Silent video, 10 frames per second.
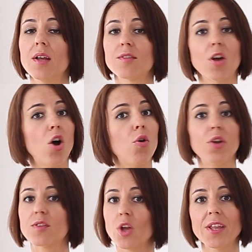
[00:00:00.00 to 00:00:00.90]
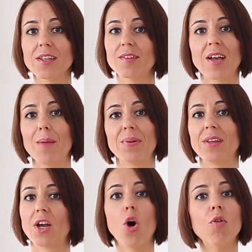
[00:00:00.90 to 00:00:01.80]
So it's not that it's
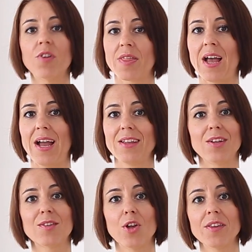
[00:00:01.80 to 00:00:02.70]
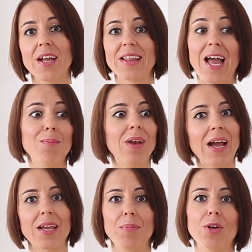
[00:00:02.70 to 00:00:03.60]
happening overnight, it's not that I'm
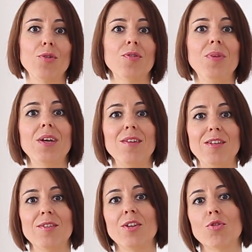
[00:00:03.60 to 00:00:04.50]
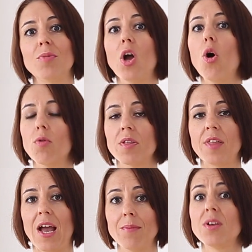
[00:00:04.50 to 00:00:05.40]
lucky because Mika is listening to me all the
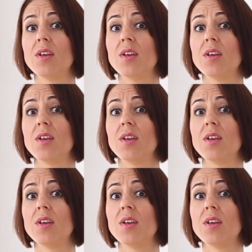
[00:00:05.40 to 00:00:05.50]
time.